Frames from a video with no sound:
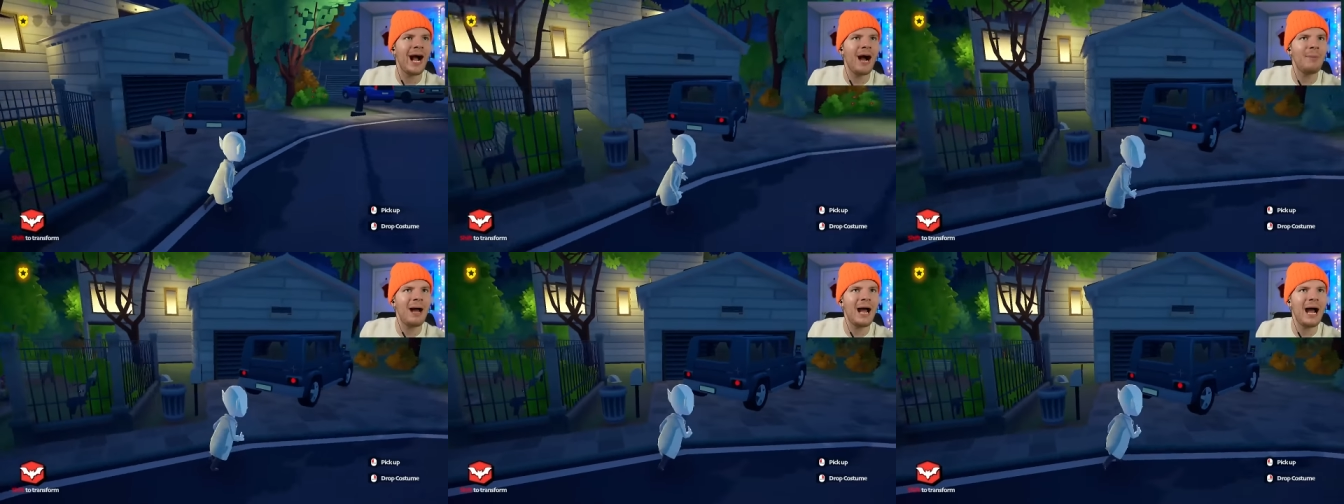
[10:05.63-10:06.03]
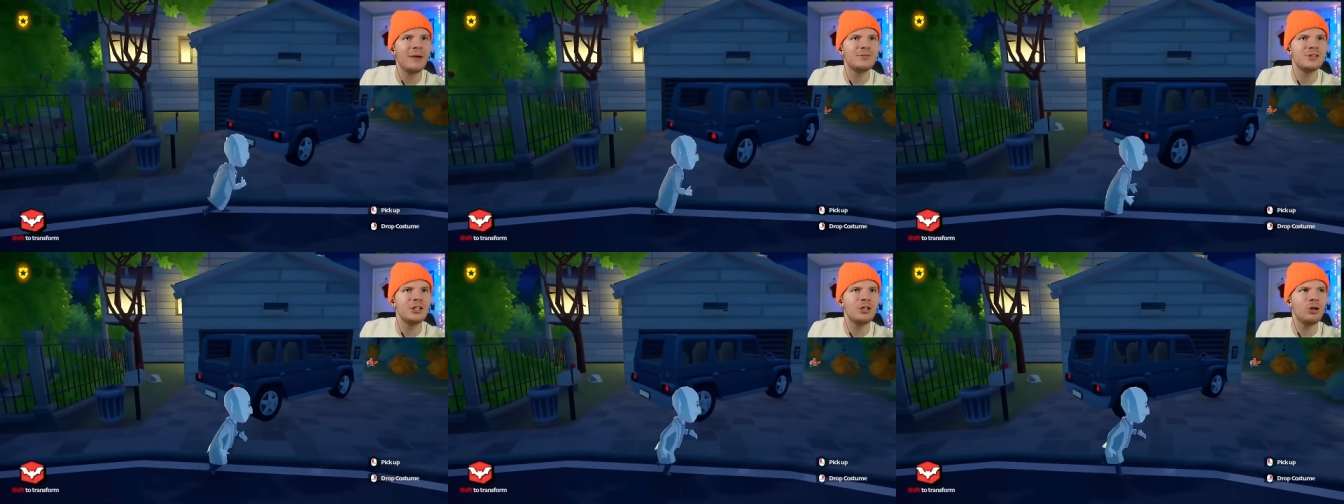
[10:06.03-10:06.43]
I'm going to
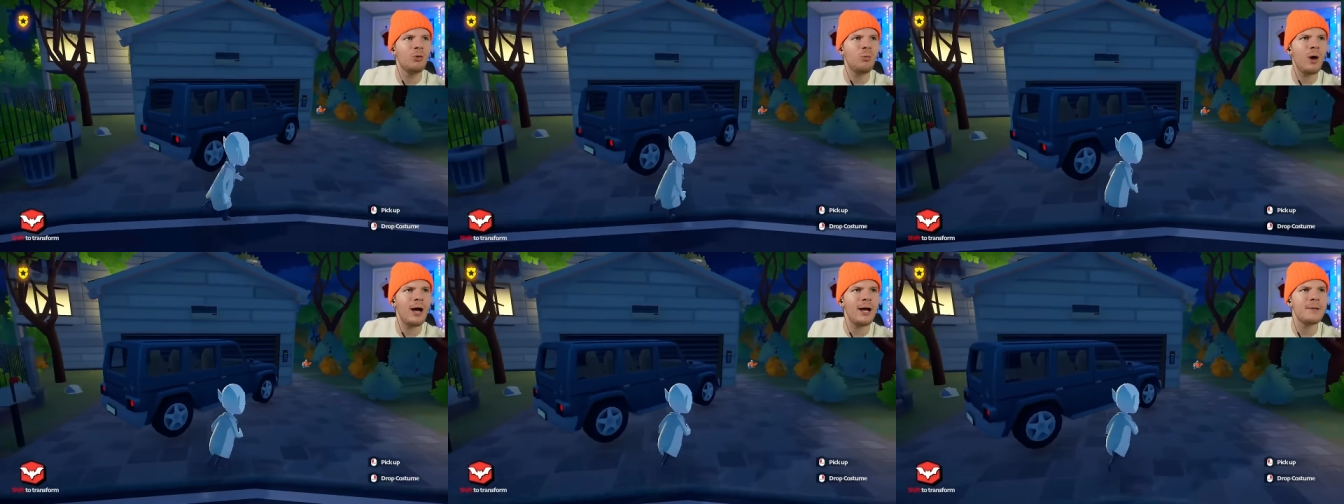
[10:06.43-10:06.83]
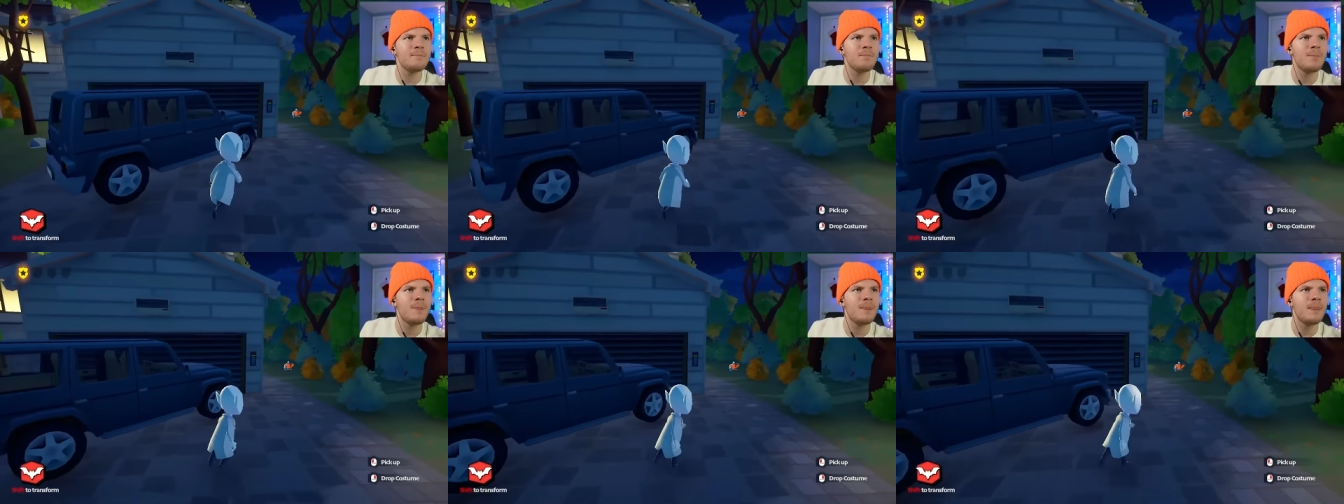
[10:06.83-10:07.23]
have to, you know what?
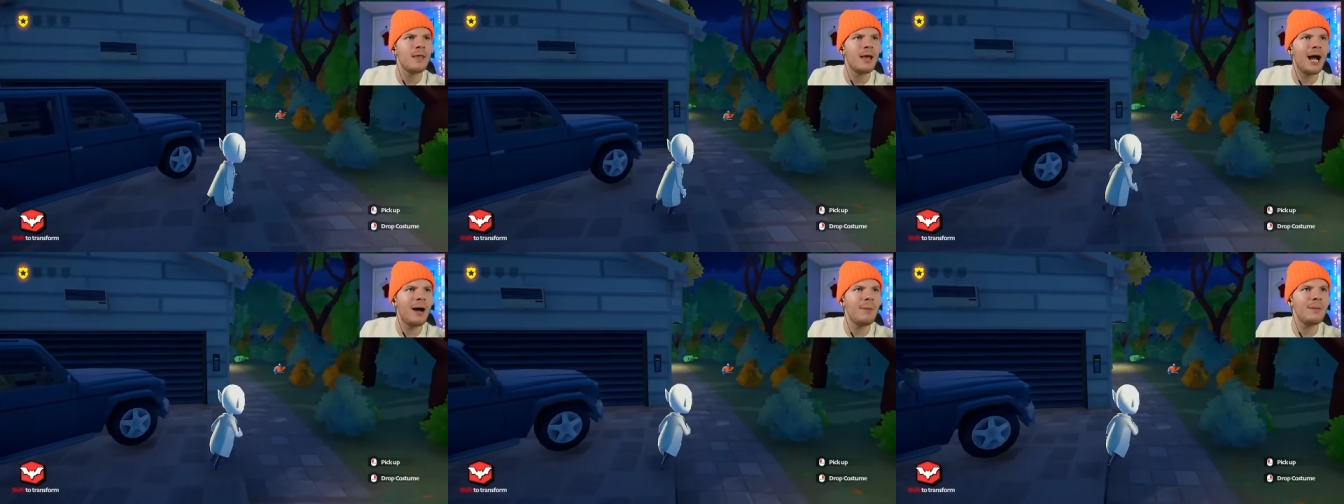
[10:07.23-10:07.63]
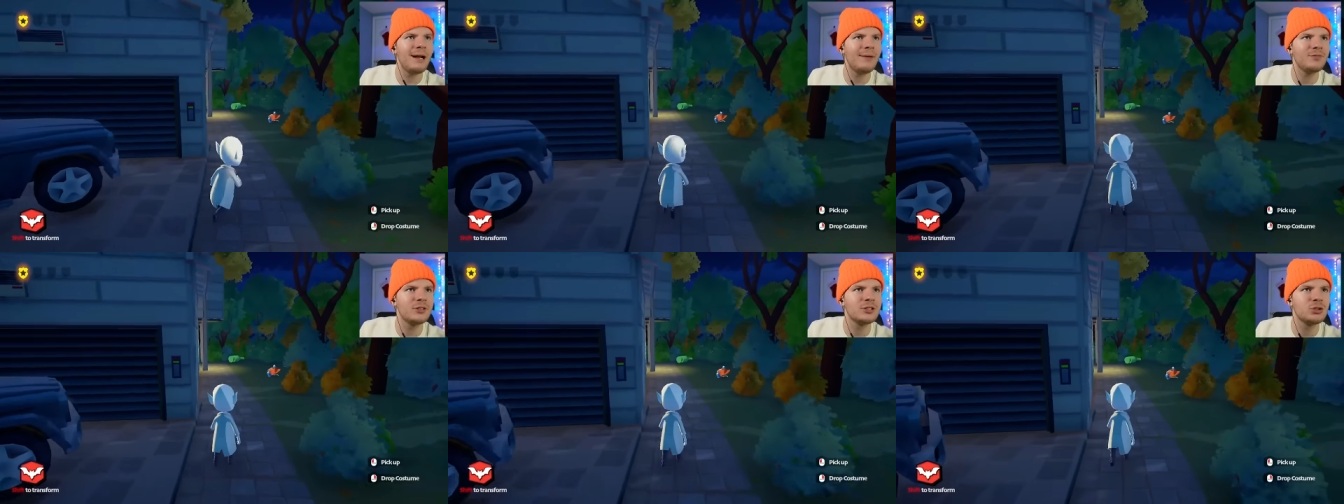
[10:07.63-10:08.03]
I'm going to
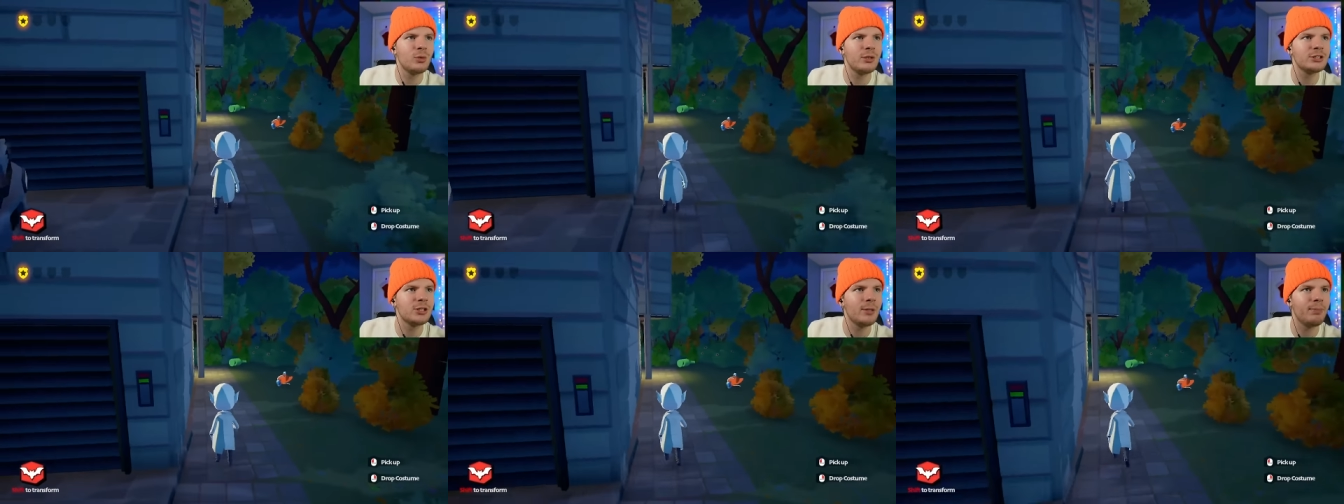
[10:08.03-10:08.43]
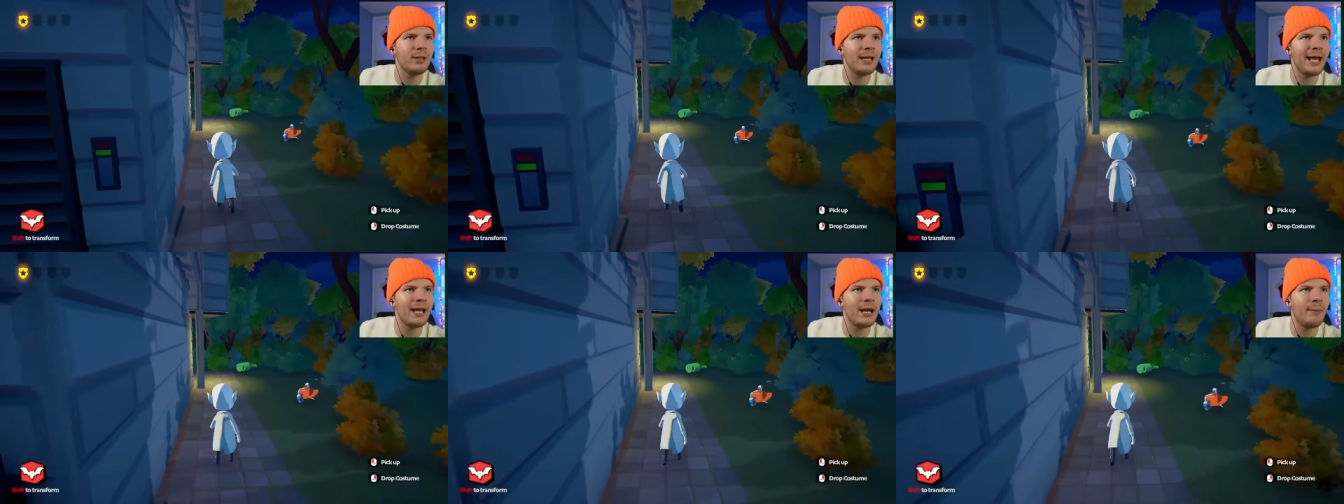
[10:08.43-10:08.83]
have to switch the
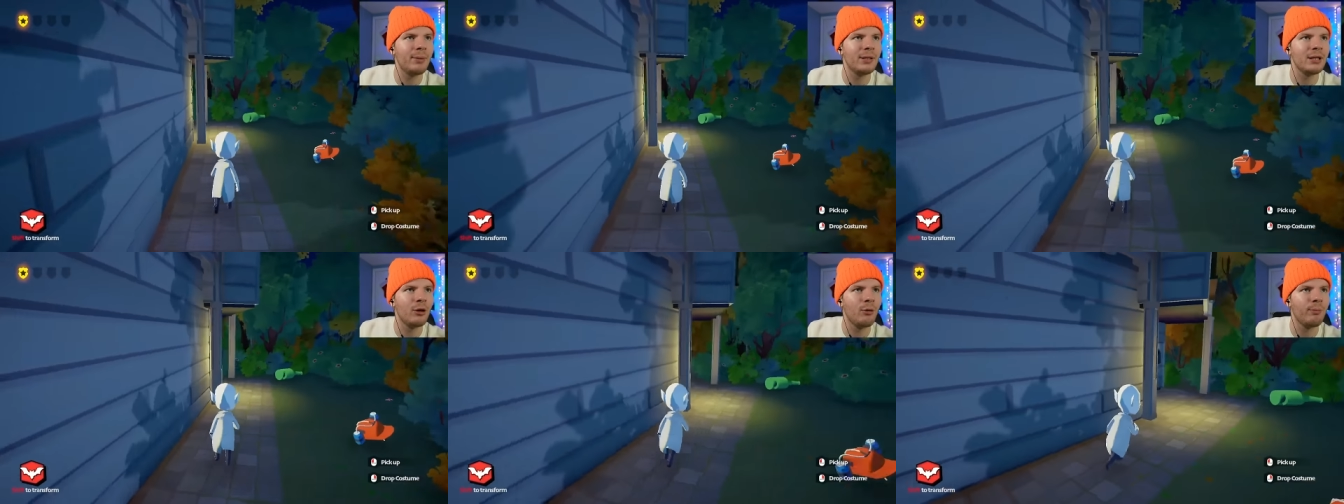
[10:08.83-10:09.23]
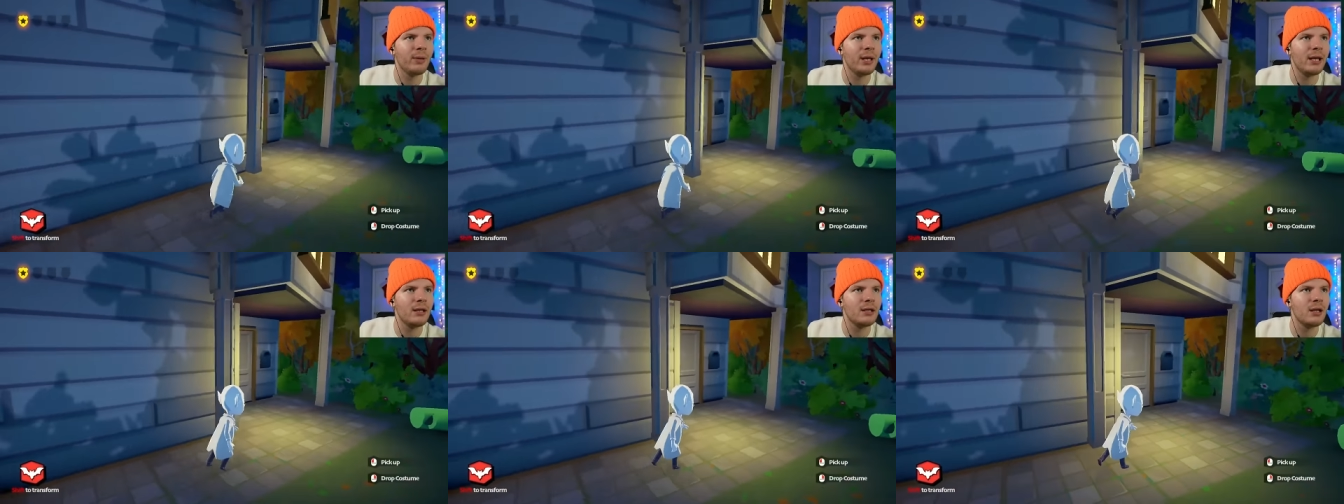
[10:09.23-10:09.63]
plan up a little
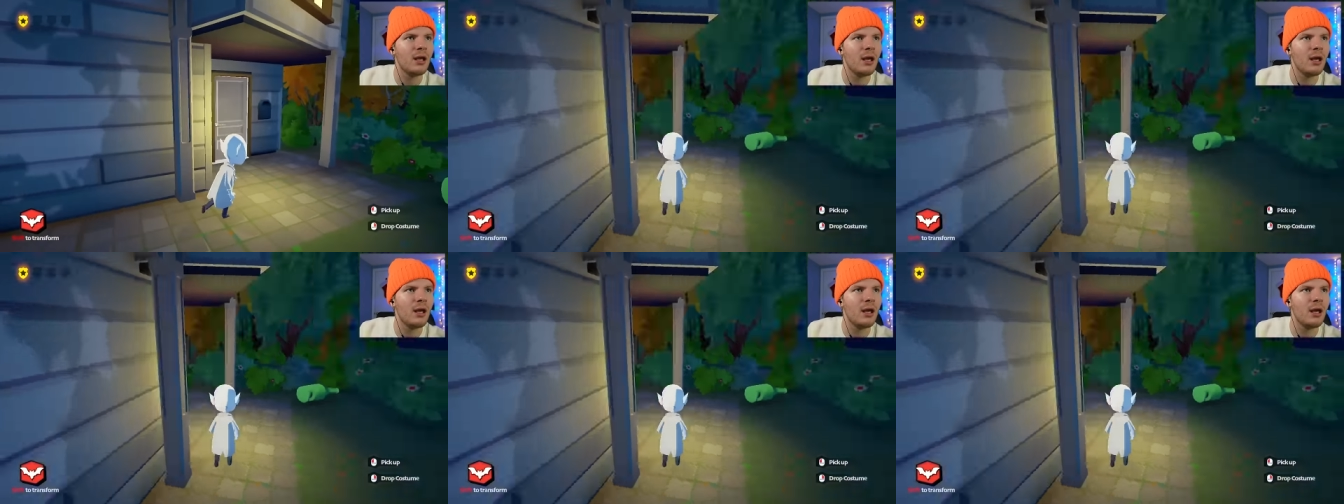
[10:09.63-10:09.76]
bit.